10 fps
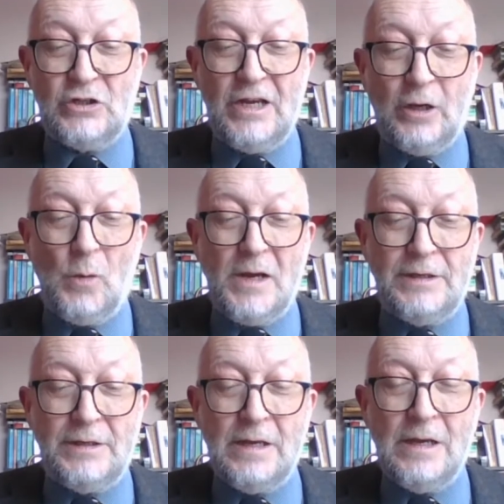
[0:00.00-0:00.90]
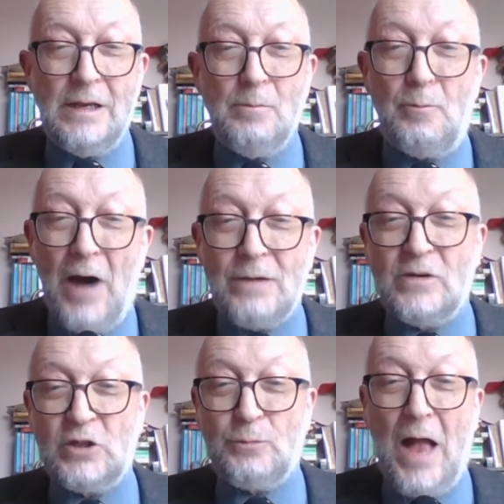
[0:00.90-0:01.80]
liquid, by
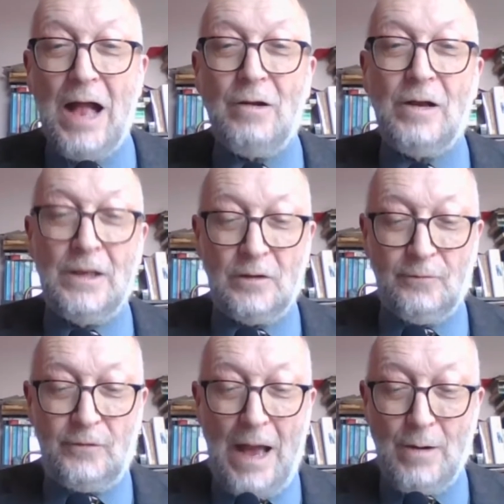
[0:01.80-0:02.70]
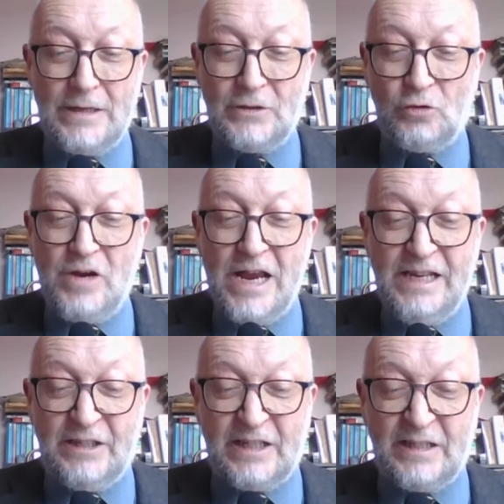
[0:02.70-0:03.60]
which power the flower is
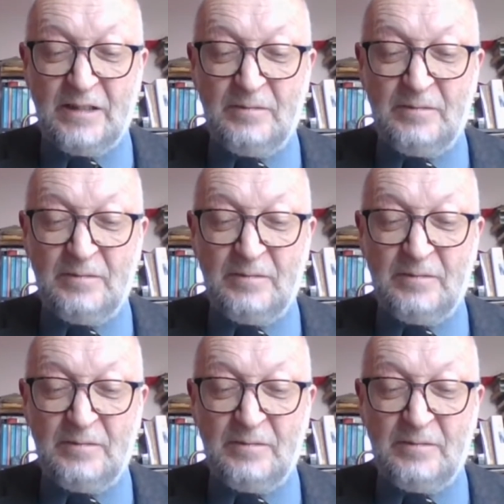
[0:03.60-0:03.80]
created.